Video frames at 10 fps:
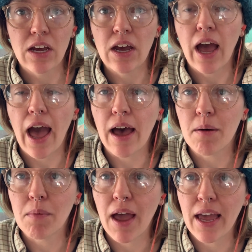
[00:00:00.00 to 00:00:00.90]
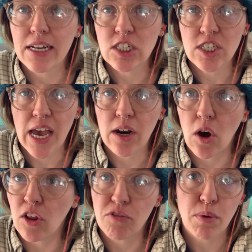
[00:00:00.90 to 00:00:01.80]
and just had
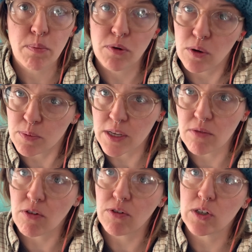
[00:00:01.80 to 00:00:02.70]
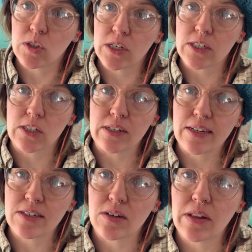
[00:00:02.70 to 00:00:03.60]
all of my bulbs in refrigeration
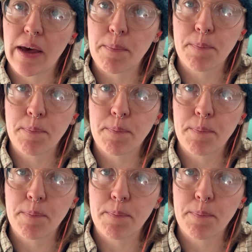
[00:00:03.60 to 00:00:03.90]
until then.